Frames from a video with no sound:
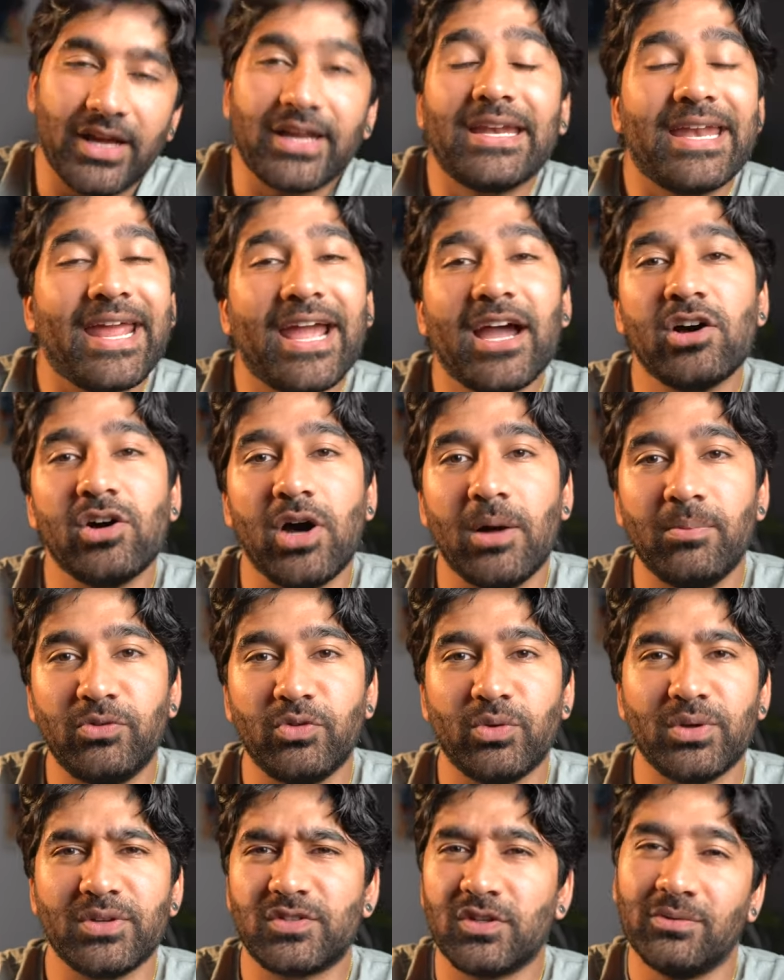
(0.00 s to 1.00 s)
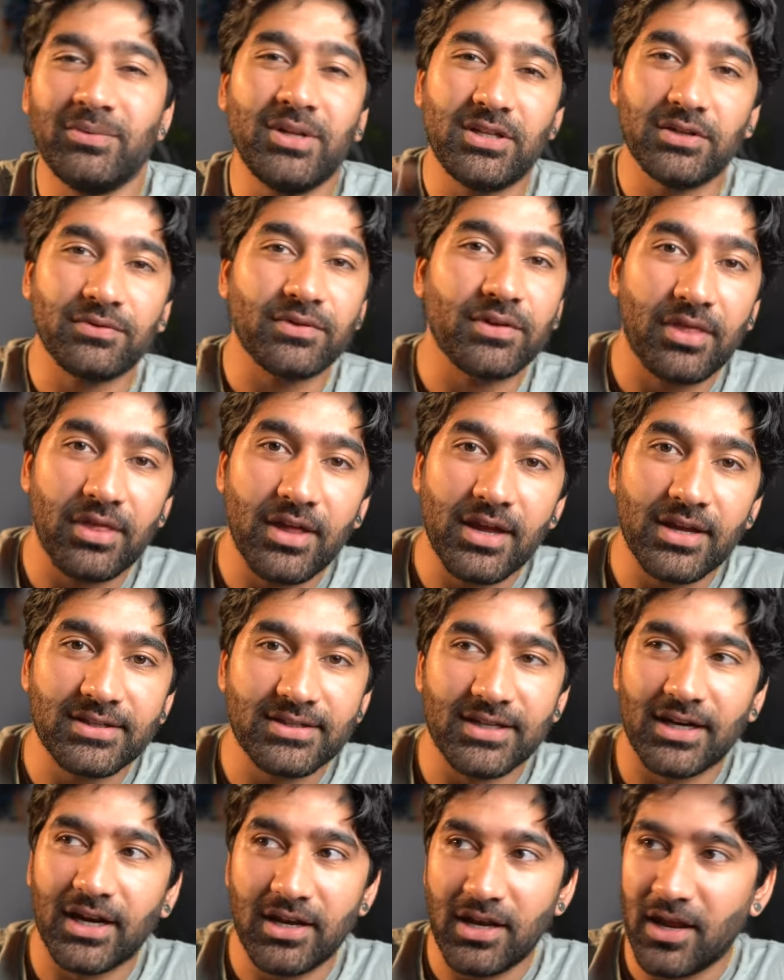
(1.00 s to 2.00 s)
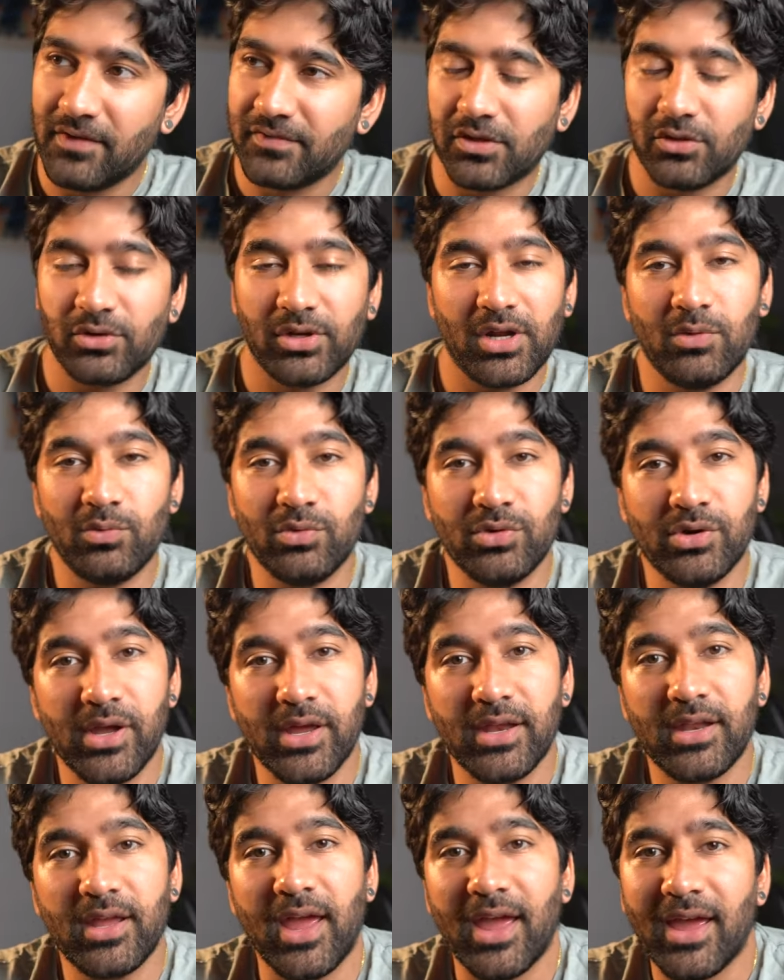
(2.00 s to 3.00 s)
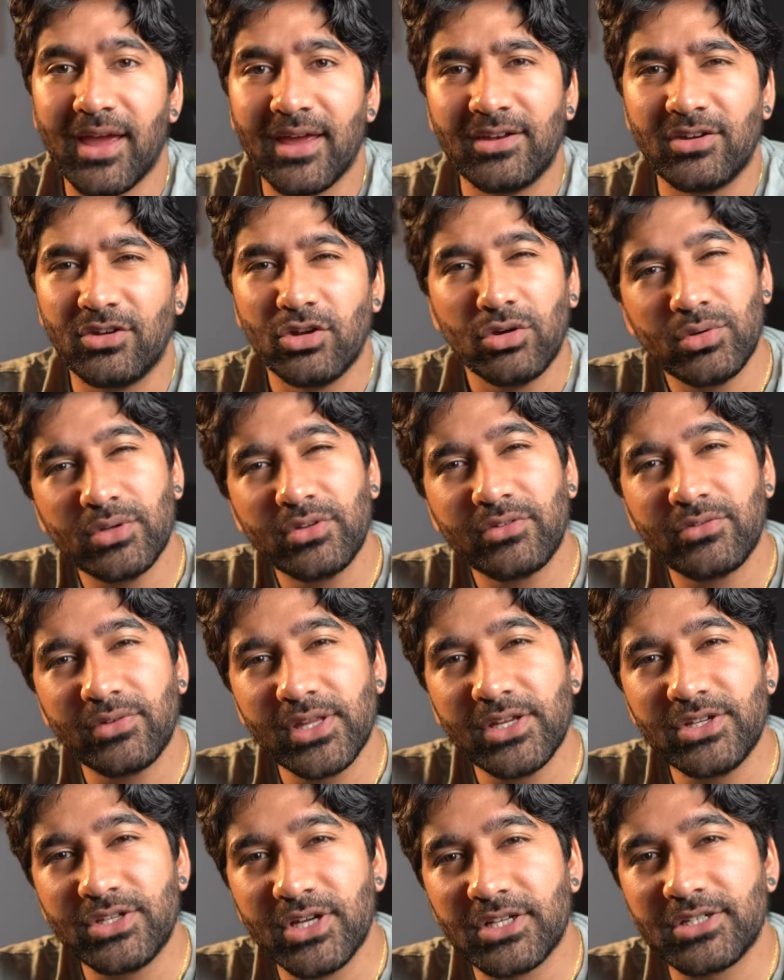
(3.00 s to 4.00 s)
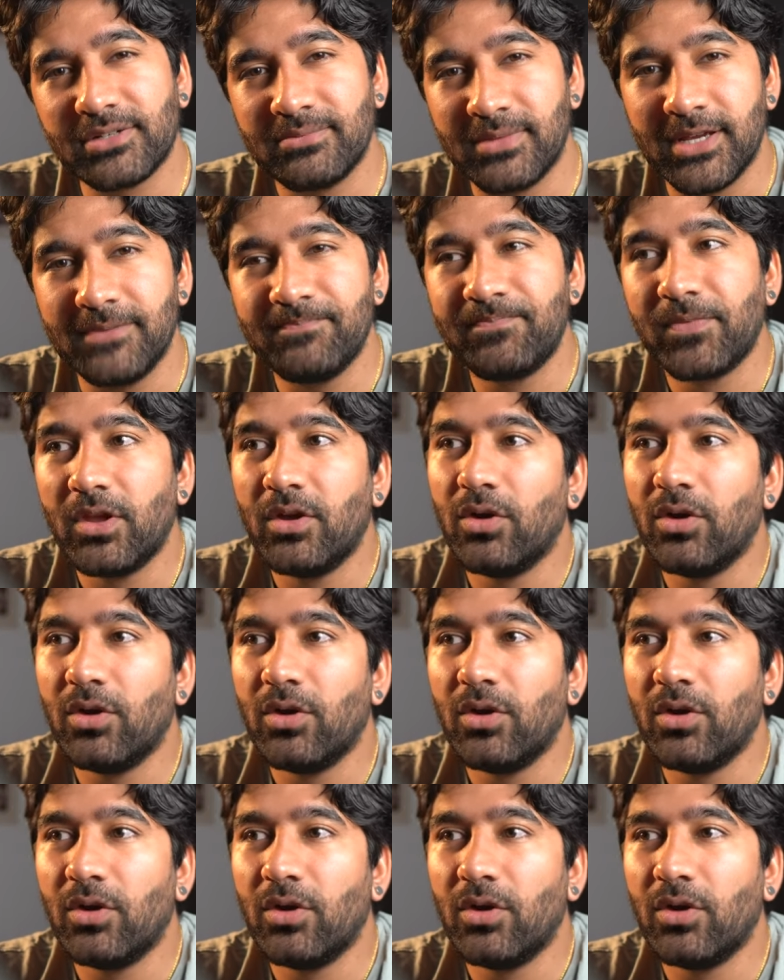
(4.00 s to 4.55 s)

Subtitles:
now I'm doing so many different things that I never thought I would, and no one's really judging me.